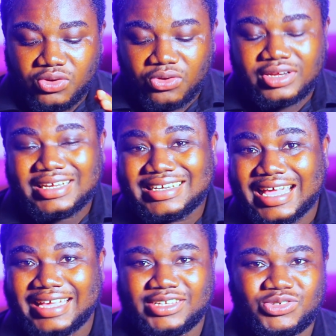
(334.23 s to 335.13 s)
only
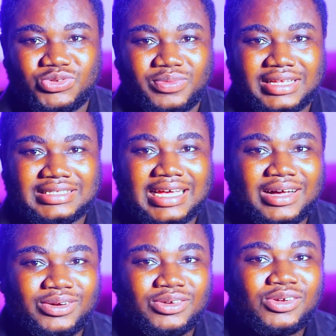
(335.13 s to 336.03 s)
the
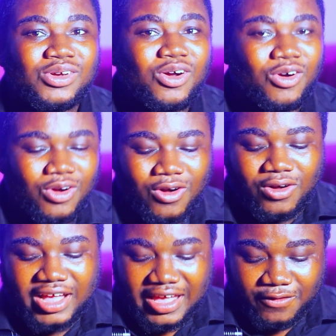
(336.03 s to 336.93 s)
instrumental
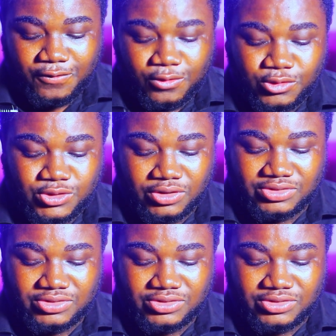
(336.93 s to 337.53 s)
or a full song.